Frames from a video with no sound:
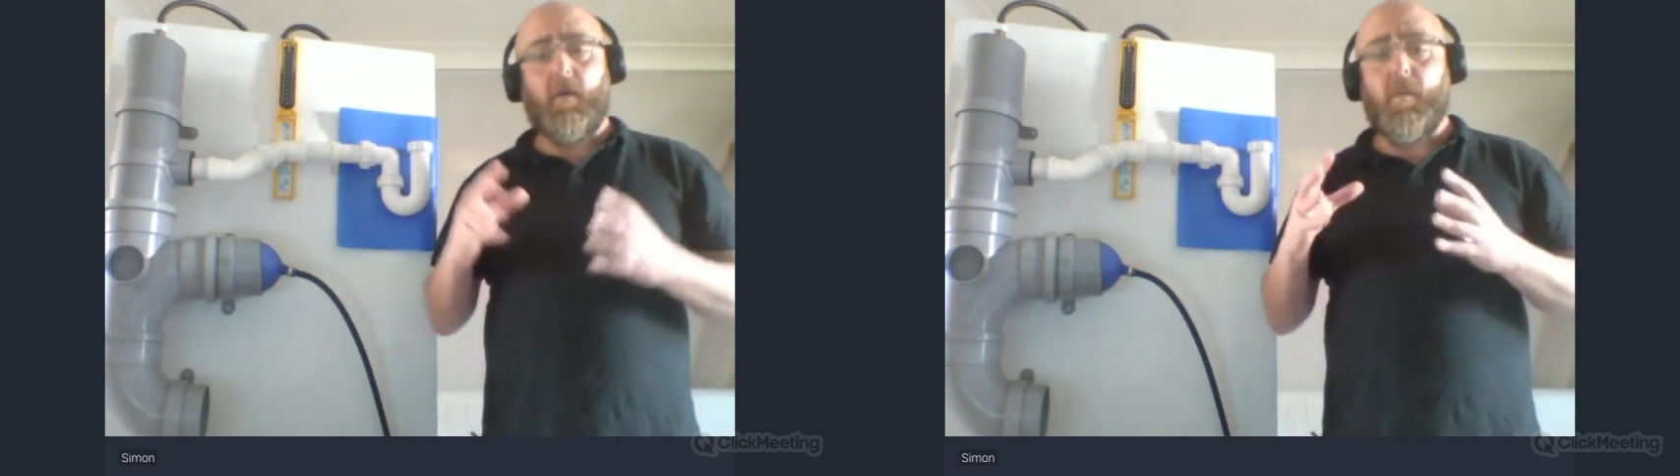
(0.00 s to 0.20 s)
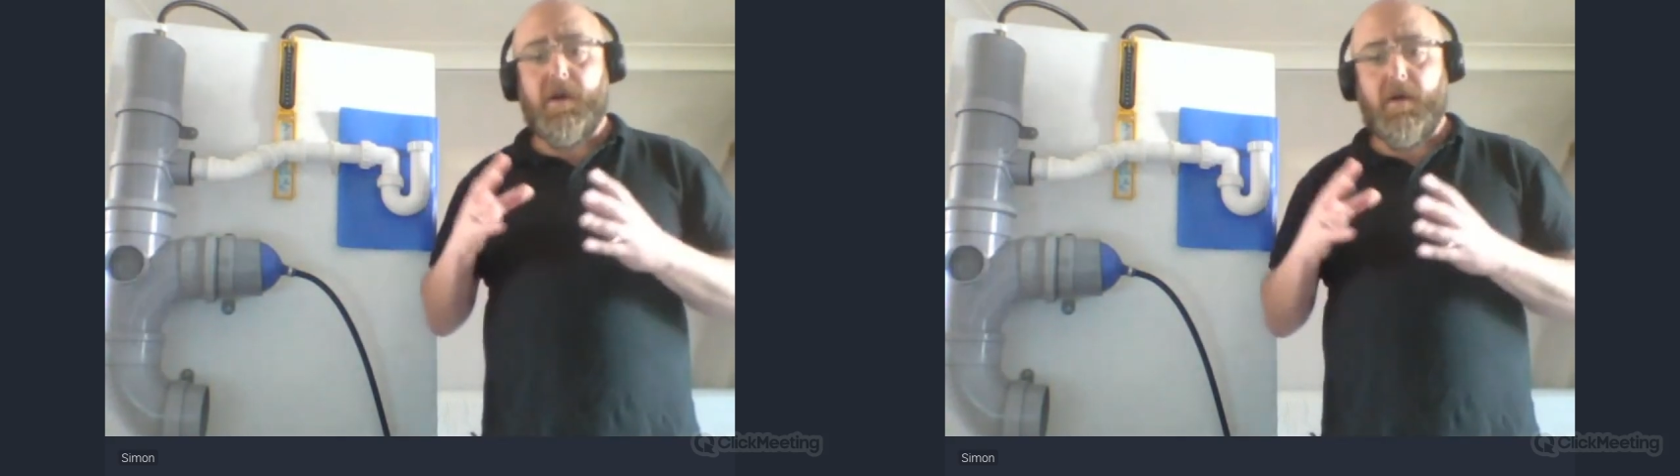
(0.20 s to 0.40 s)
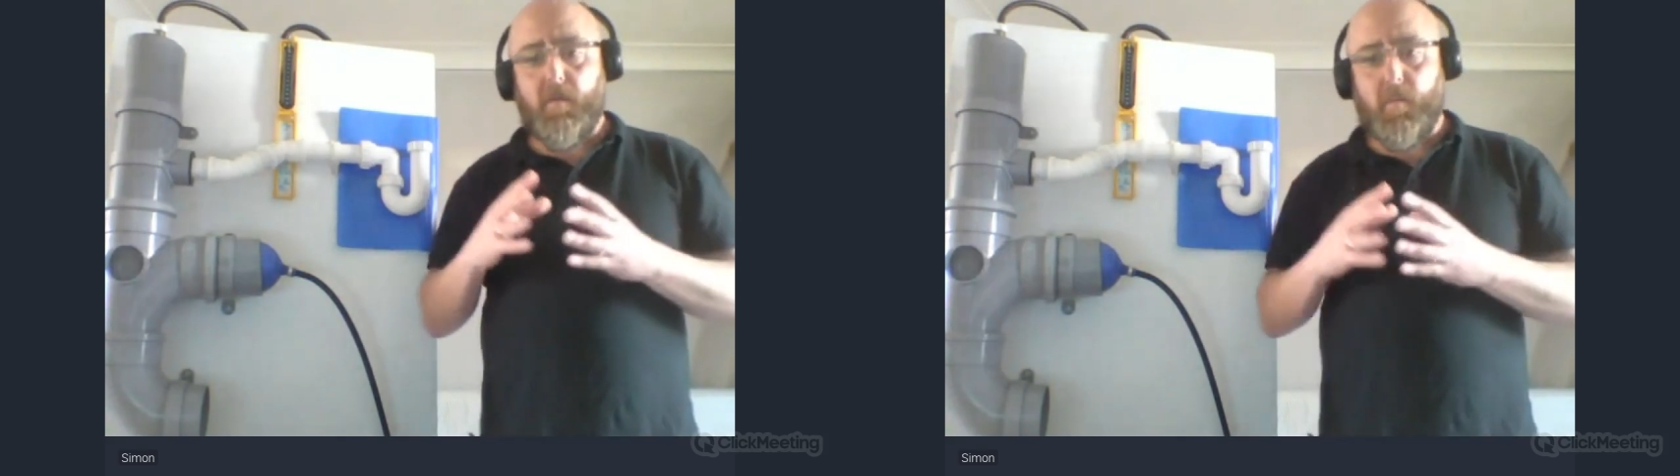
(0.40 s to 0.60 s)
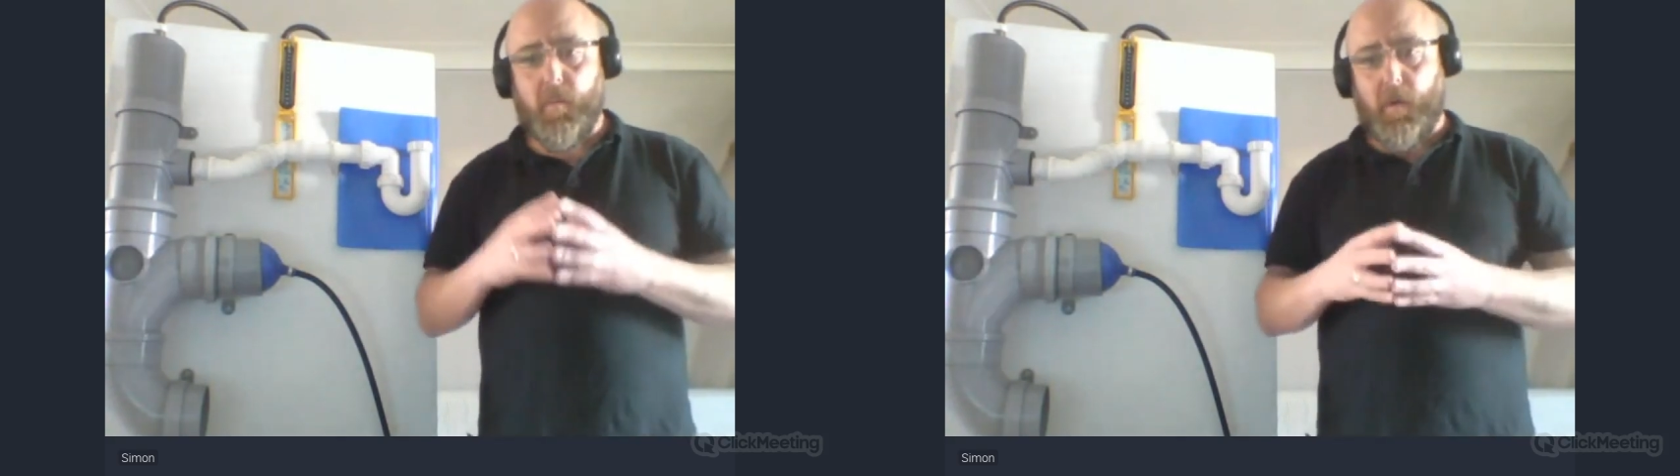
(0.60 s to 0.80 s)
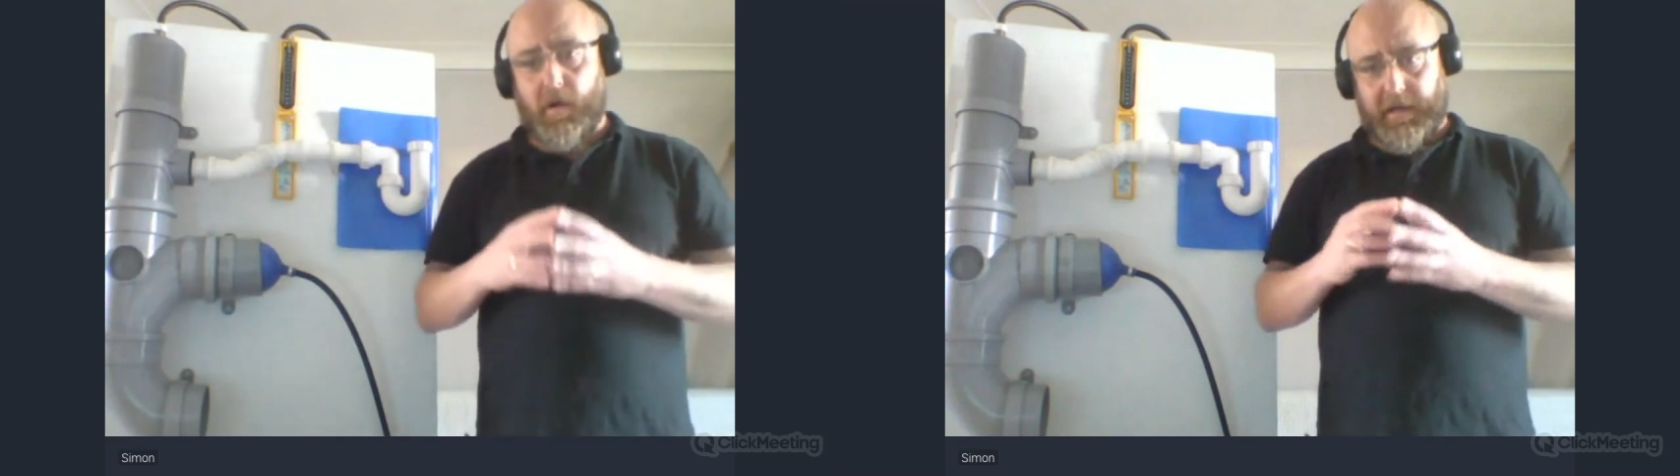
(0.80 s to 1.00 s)
We know
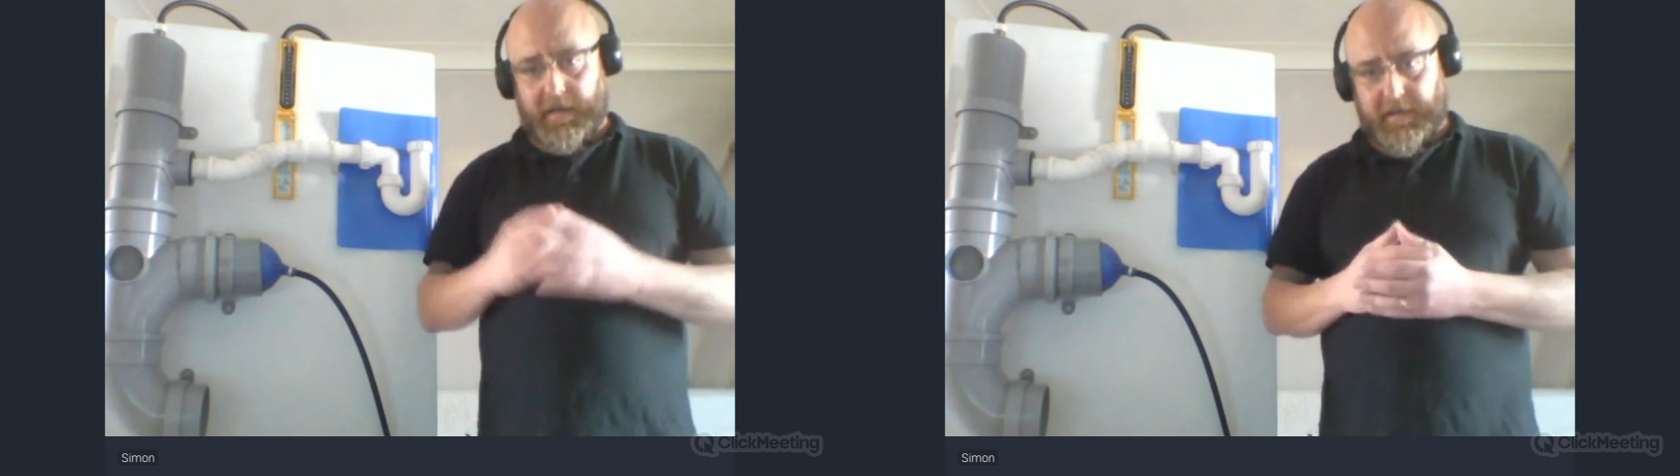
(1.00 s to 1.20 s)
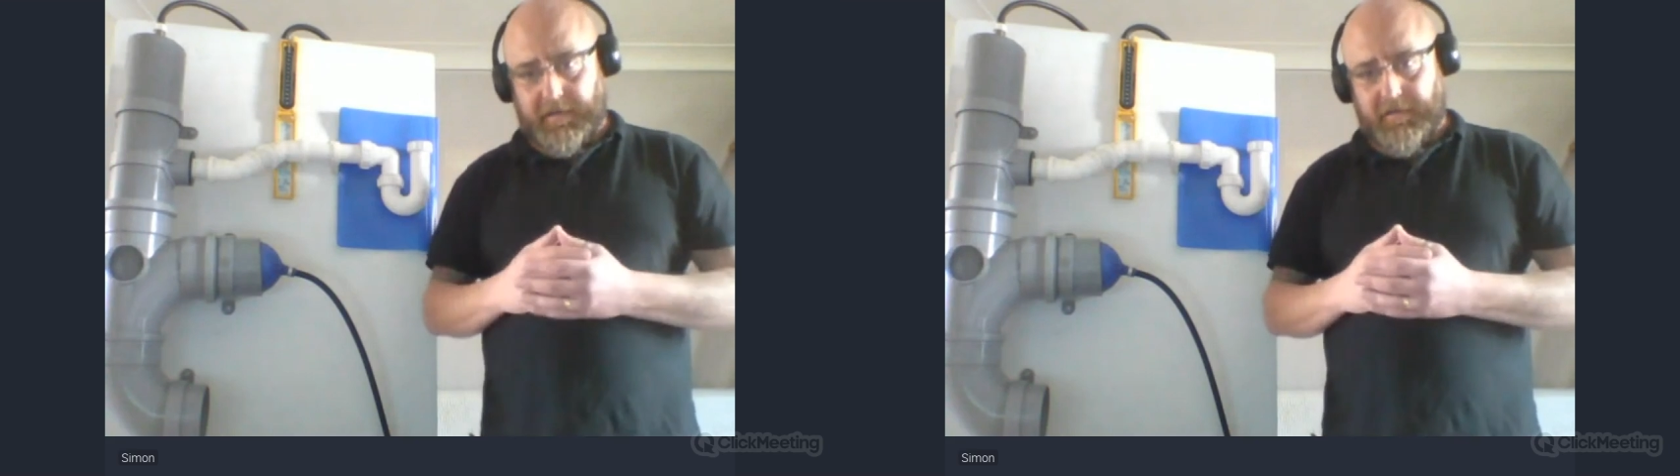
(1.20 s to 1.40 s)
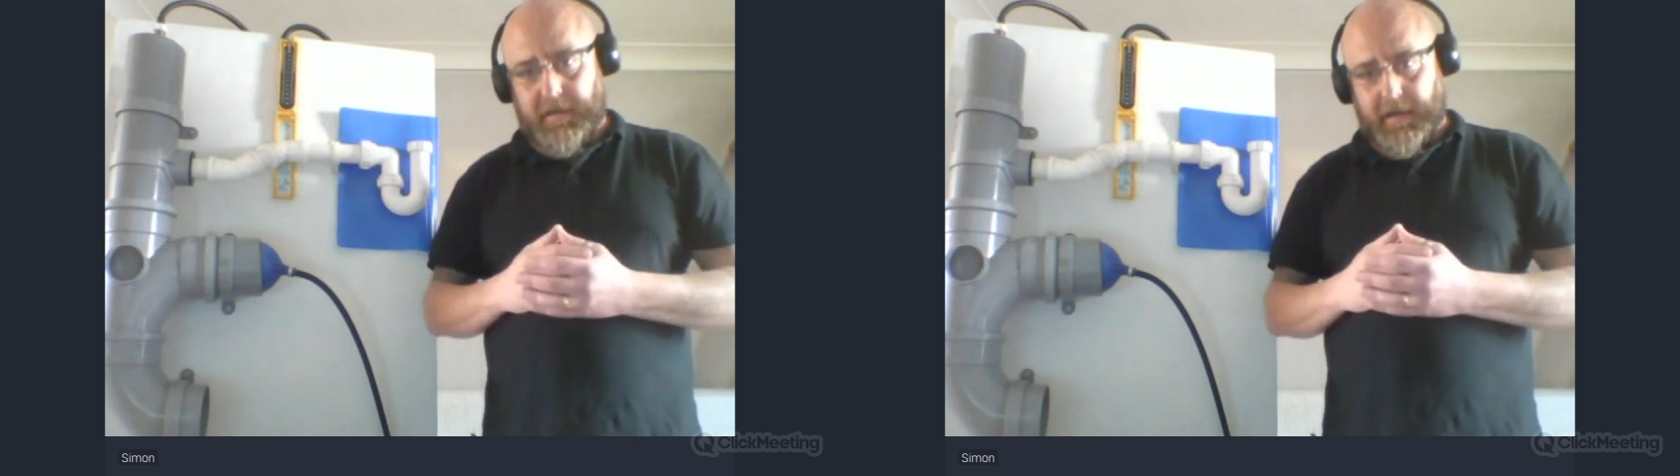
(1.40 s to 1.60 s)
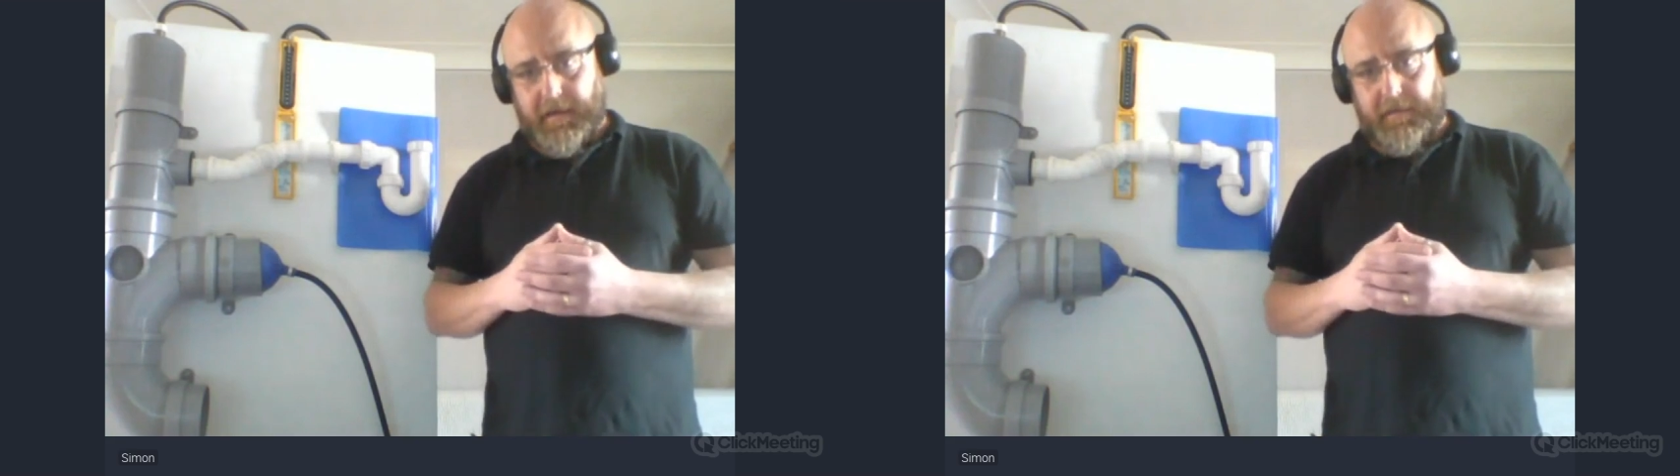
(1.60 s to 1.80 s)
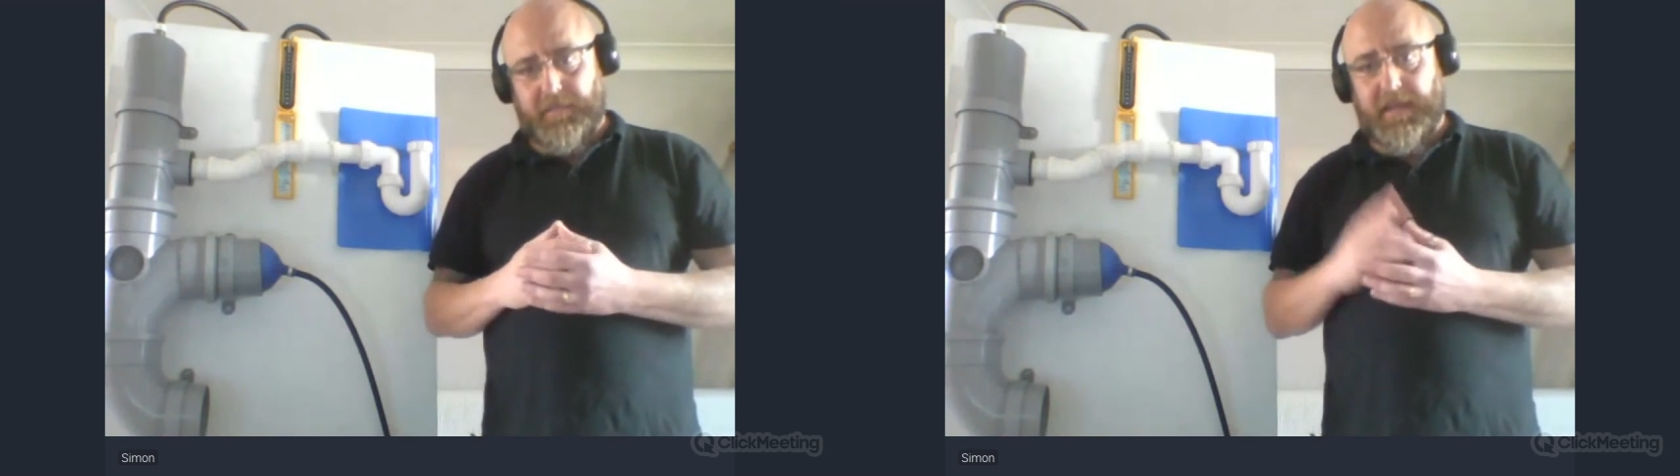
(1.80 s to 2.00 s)
why it's there.